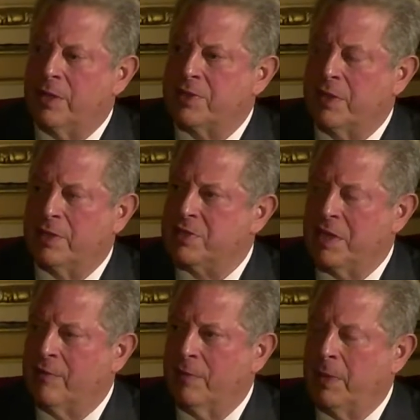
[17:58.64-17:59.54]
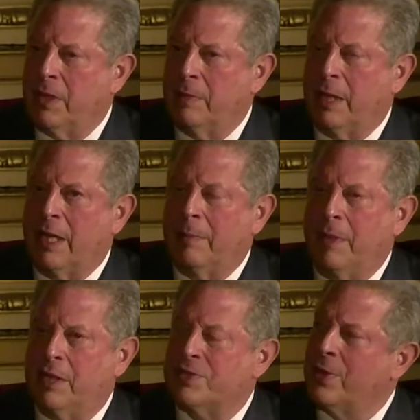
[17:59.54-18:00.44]
it's never been about
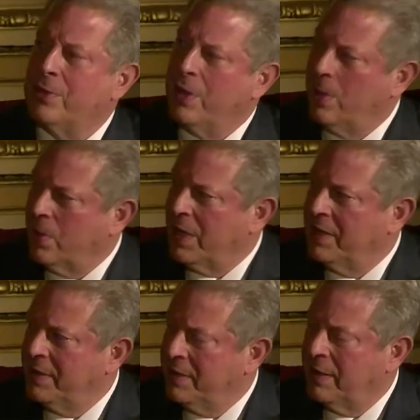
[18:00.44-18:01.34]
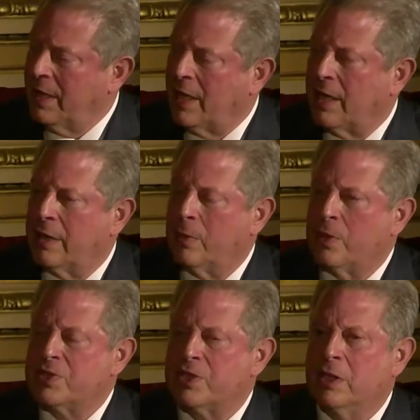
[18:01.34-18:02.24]
me. So no, I did not. It
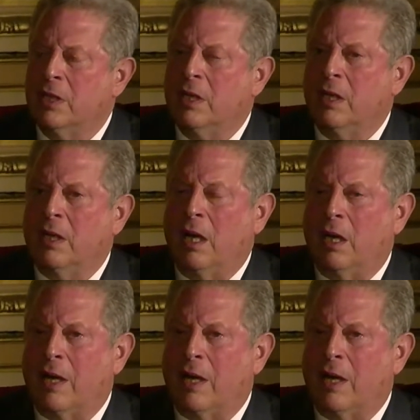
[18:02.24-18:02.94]
was an